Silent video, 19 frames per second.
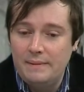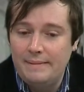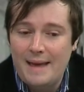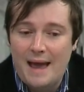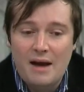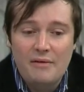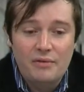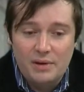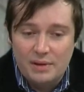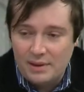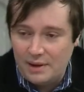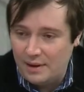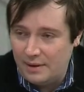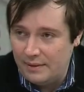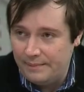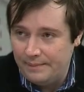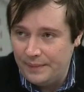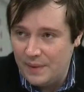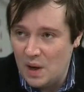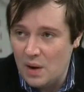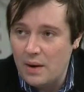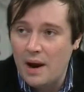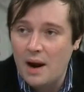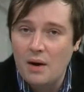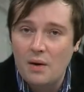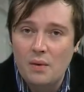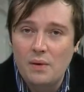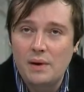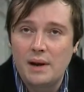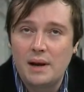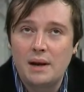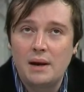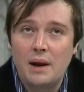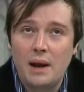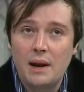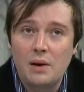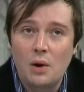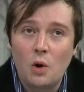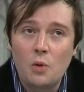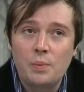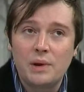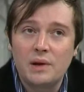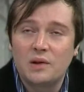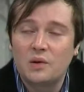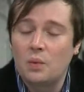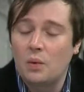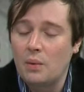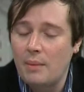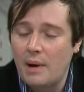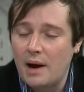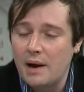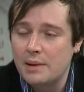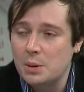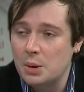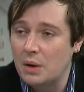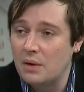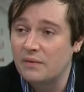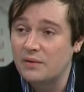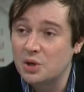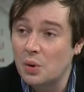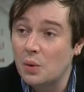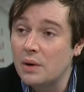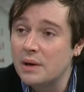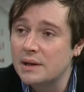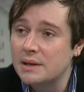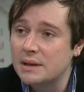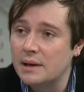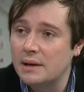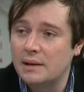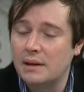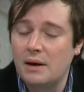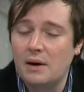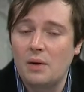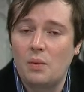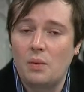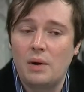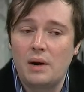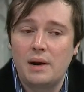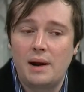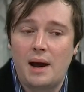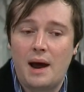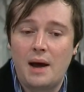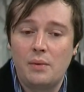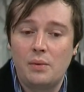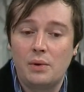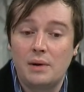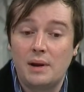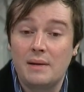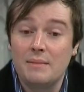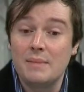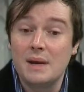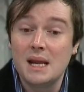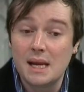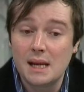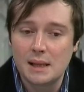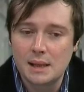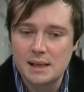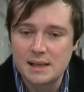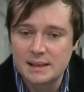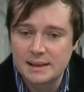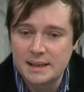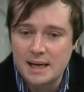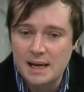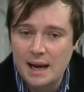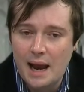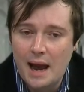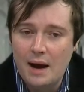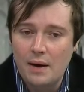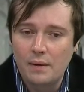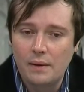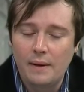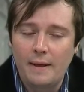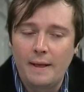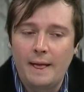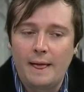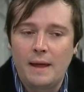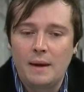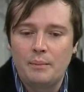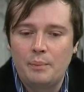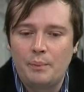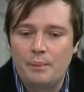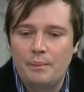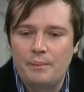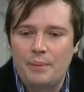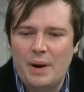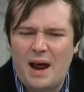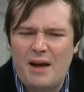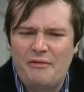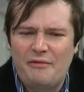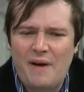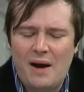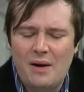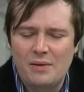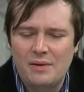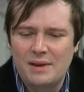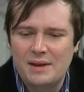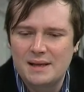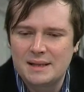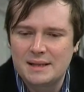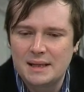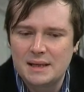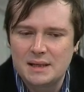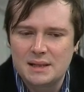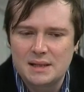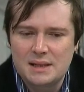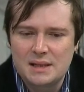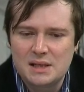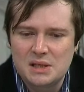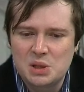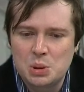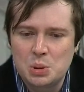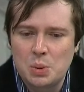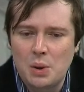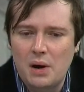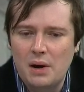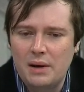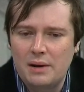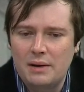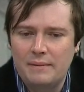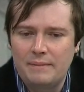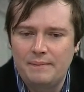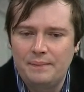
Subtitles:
everything. You know, heroin and opiates were my drug of choice. They're what I would immediately seek out. But I found this drug